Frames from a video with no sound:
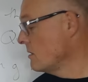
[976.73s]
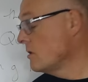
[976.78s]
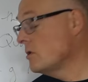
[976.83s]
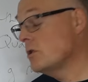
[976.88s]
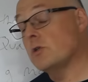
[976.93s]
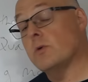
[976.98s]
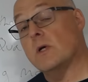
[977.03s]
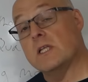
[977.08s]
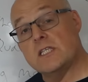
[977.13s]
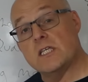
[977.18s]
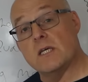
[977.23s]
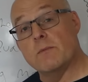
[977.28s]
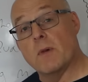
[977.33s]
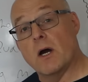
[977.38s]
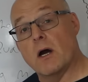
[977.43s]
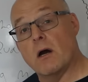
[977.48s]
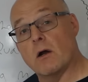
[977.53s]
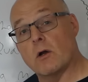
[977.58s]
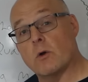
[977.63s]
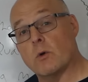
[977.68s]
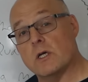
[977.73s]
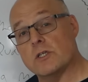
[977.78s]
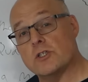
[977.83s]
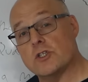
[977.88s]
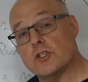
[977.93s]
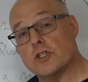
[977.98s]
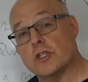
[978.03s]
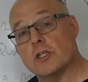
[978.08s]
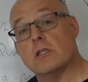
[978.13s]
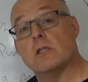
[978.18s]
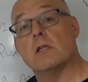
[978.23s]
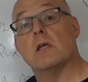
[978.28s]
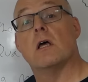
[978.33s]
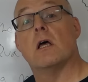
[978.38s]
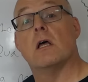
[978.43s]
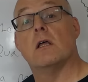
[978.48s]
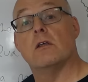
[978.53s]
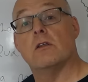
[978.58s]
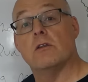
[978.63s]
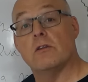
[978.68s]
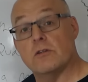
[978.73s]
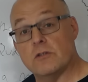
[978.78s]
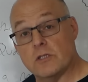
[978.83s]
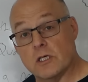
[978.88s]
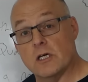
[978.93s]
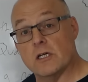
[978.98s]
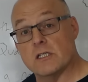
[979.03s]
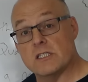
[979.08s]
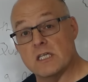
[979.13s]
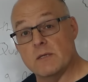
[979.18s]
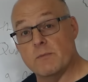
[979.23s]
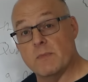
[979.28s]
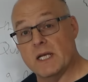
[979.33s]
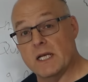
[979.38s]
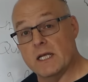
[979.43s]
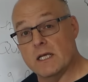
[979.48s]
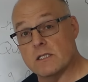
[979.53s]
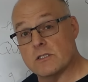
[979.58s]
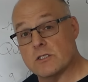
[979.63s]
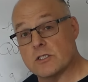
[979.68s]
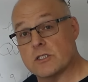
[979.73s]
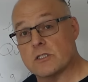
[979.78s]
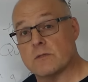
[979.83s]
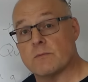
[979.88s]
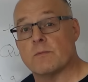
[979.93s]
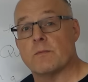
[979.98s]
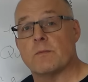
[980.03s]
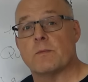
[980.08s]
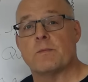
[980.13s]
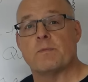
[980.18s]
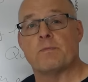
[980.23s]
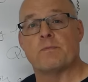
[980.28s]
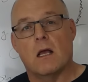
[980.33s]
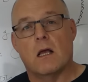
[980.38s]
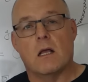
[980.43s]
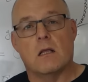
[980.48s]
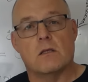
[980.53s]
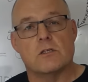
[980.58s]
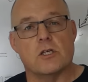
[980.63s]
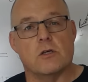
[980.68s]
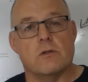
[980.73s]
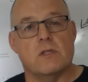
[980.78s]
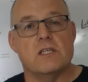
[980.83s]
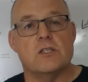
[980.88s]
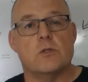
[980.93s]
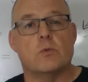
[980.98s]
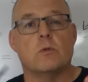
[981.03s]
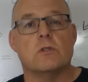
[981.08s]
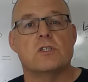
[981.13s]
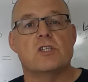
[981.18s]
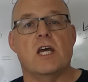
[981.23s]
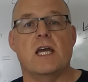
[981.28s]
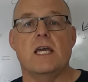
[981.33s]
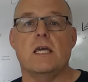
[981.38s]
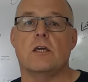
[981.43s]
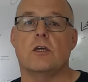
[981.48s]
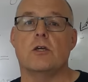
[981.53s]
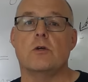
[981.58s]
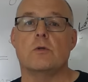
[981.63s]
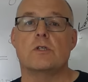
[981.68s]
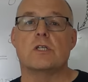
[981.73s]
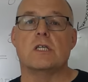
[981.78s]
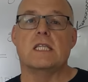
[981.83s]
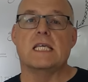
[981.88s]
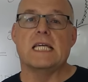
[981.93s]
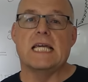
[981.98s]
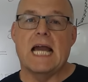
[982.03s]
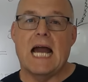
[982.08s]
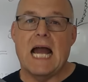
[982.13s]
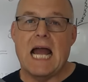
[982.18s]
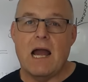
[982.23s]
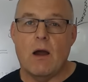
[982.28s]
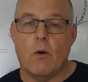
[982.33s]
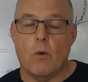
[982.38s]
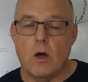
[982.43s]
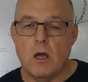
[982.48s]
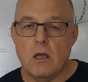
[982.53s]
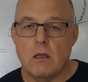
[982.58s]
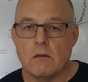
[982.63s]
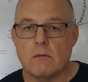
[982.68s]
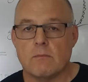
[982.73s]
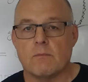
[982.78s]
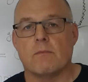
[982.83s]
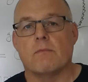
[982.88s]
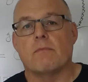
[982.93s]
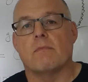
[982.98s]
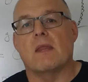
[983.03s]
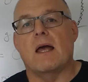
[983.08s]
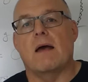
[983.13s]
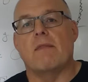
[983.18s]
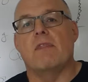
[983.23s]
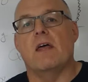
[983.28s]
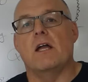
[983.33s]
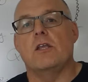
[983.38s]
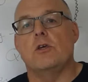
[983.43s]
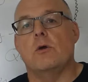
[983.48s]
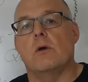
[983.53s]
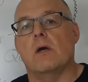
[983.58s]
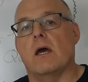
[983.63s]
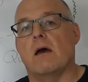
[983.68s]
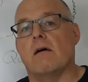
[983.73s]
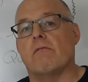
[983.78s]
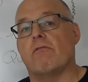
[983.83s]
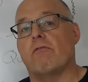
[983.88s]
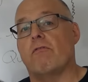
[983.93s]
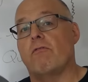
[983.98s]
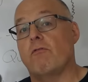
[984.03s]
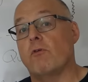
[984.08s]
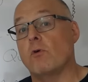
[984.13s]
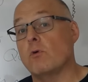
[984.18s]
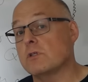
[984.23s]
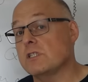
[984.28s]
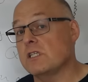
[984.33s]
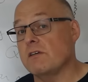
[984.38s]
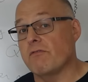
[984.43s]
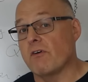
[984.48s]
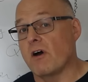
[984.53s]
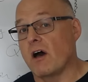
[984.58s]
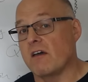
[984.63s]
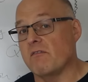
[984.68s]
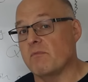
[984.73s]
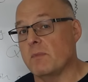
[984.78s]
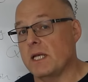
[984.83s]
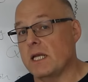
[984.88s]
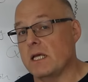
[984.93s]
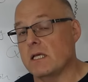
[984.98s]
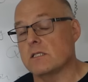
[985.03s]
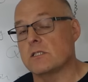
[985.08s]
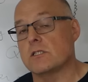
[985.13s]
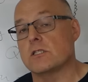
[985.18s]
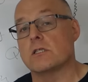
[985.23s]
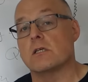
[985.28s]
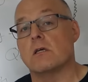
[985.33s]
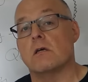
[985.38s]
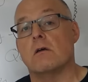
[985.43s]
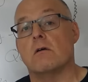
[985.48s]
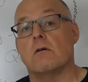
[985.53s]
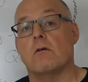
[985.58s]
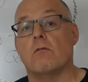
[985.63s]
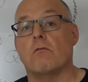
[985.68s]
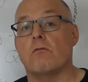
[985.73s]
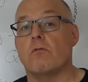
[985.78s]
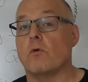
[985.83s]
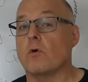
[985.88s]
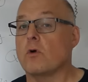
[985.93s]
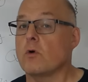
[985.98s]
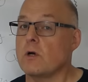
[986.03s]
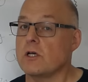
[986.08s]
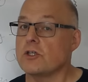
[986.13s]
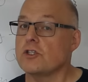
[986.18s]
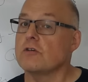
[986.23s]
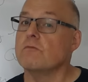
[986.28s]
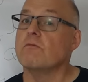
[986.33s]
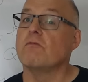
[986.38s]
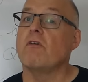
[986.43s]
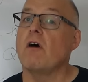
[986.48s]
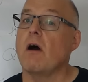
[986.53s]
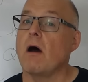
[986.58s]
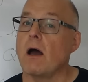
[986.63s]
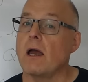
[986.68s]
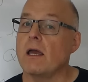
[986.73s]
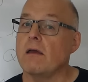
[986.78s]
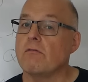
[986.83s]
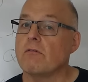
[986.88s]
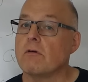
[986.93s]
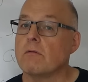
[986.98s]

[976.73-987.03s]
20 mark question, 30 minutes. So this will take you to the hour and then you have 45 minutes for question 5.